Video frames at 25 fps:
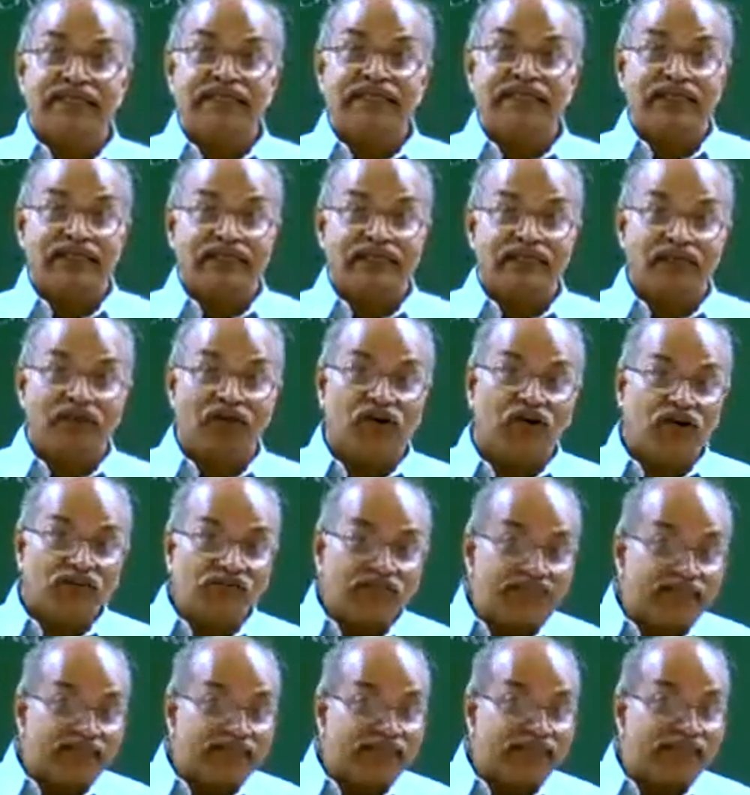And
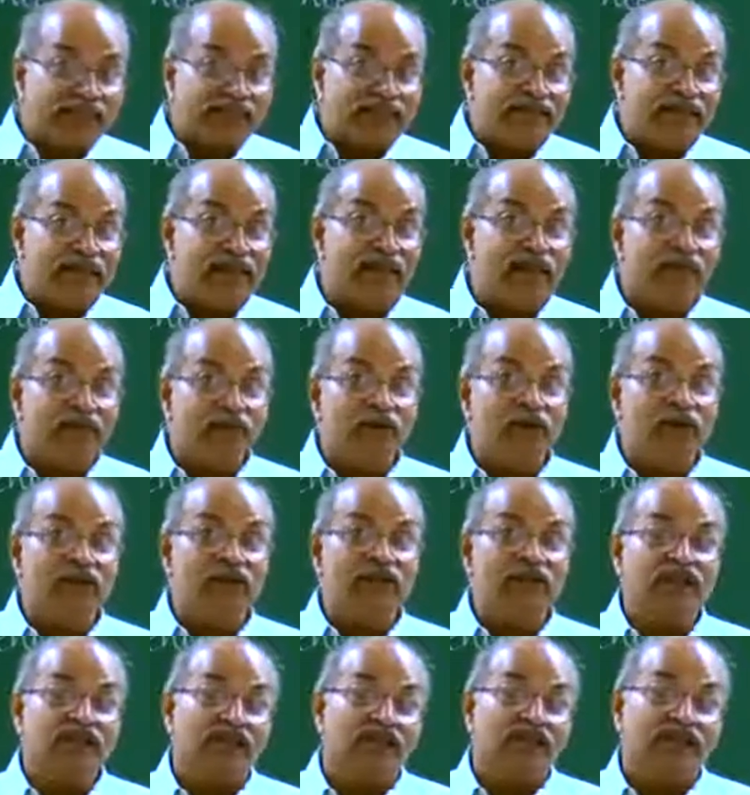oscillating
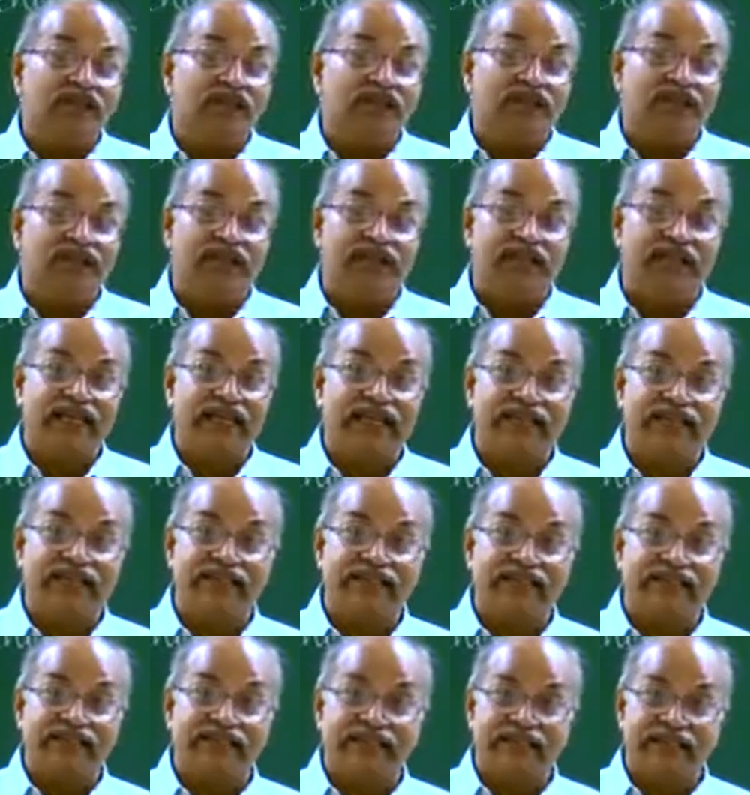dipole, like
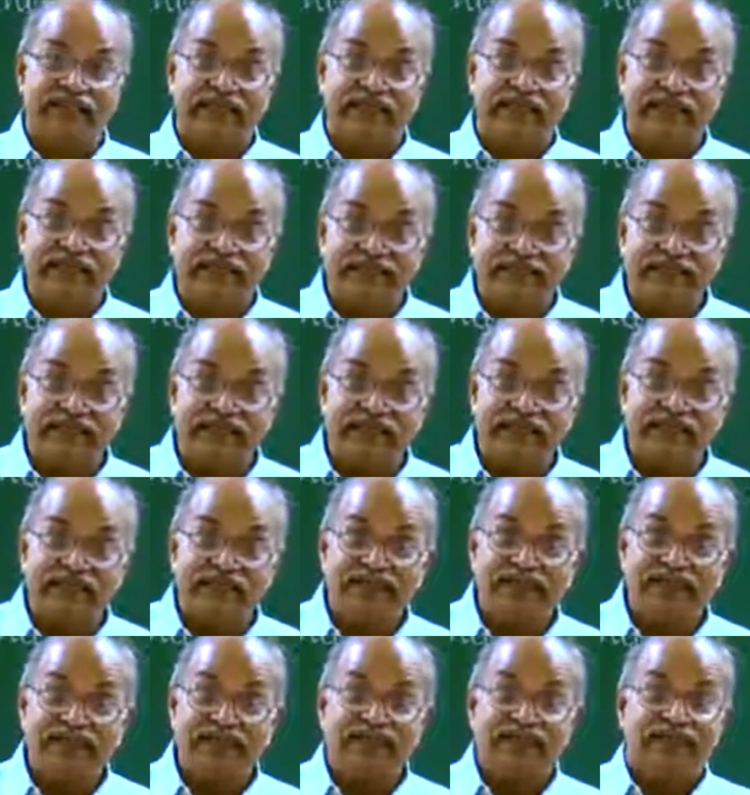an antenna,
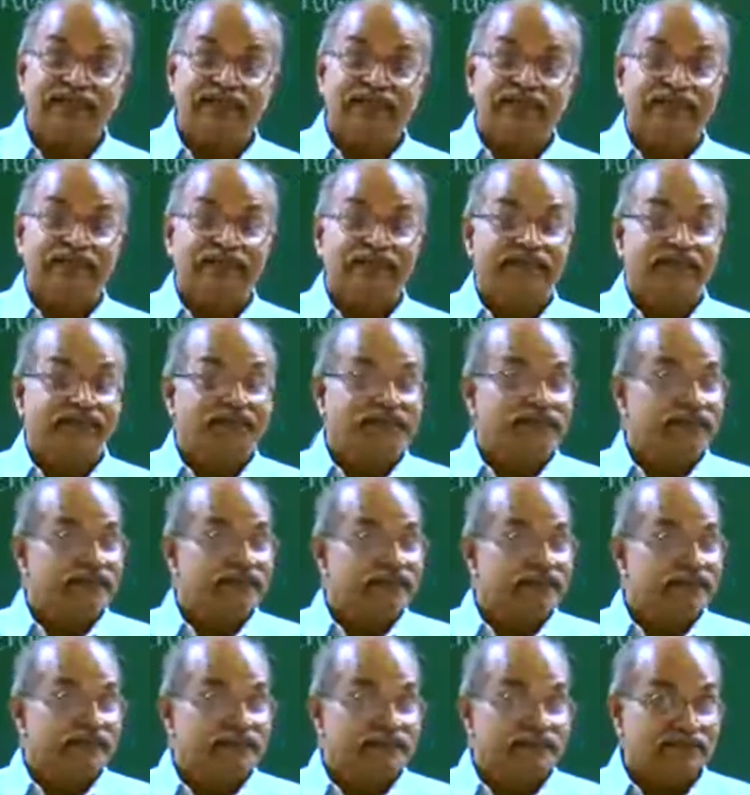it
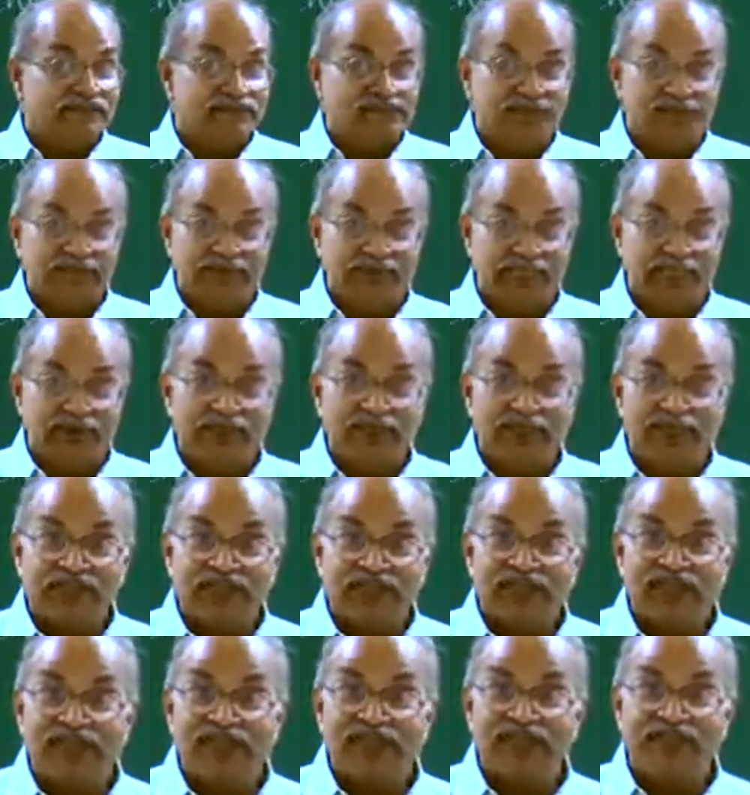emits
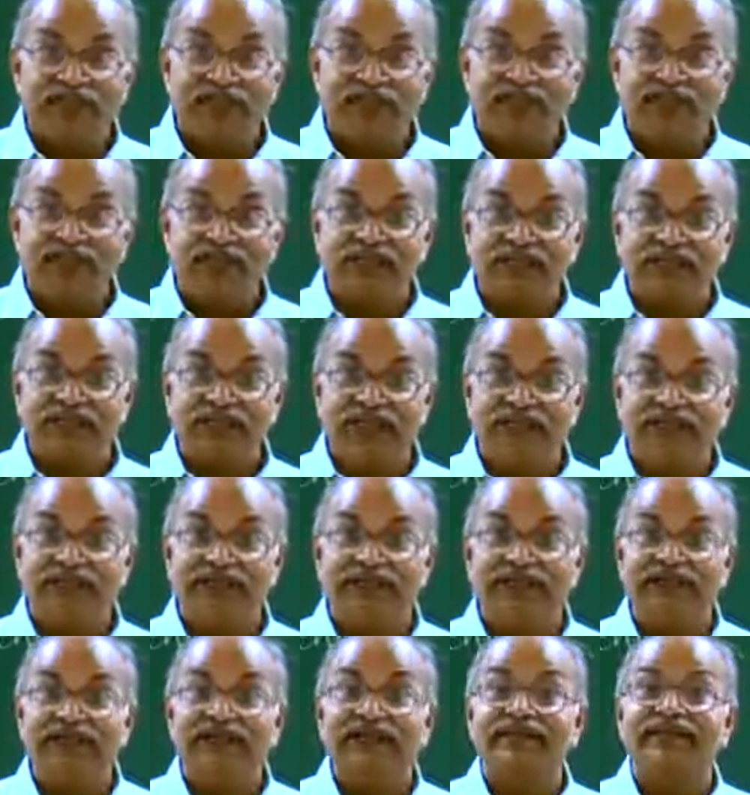radiation,
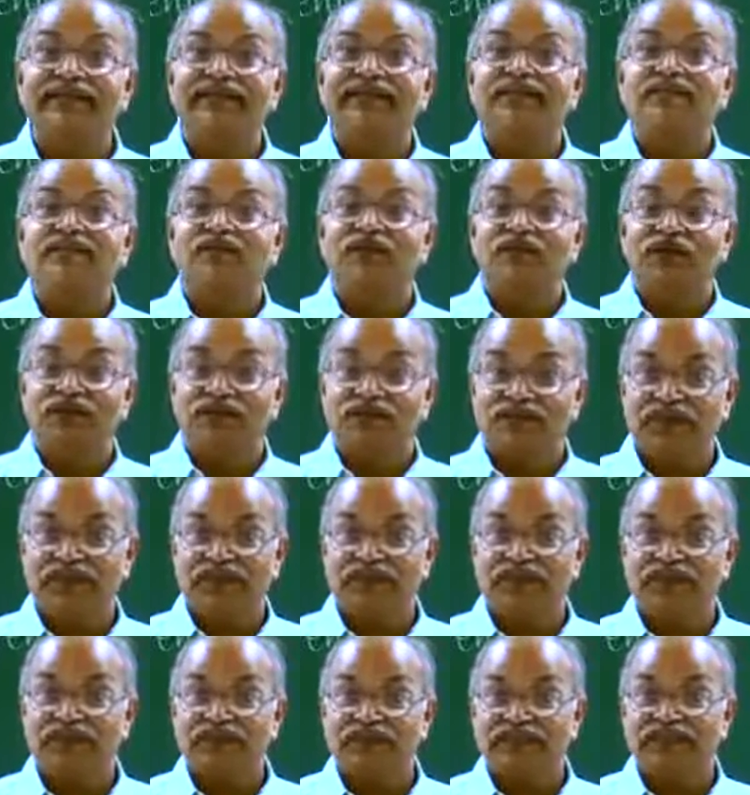and that is what we
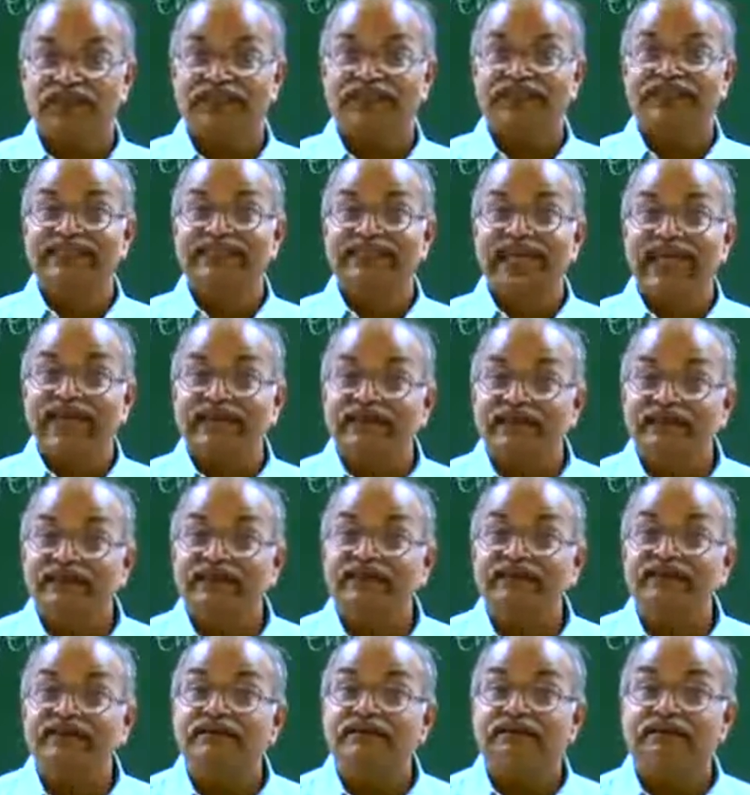call
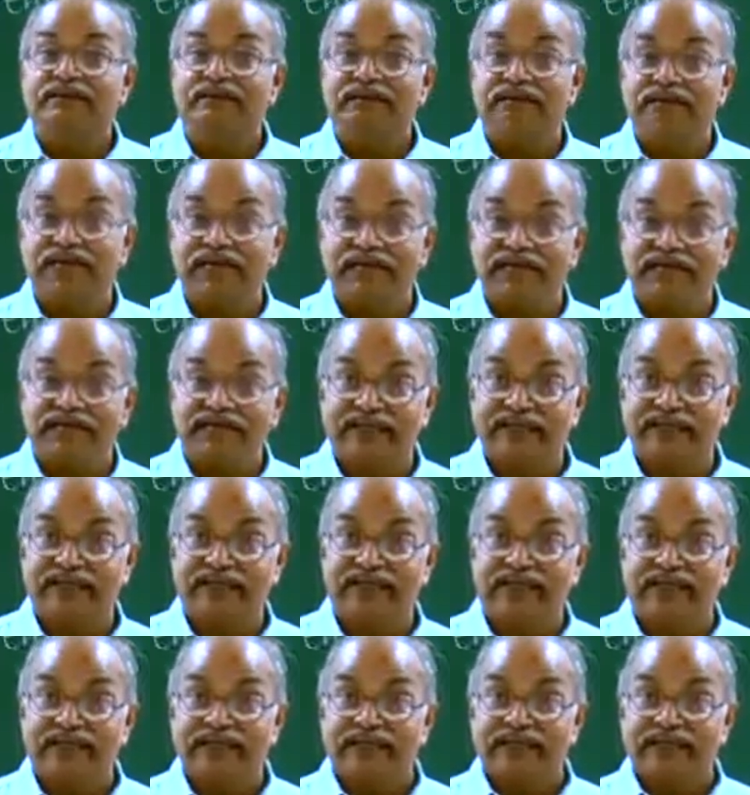scattered light.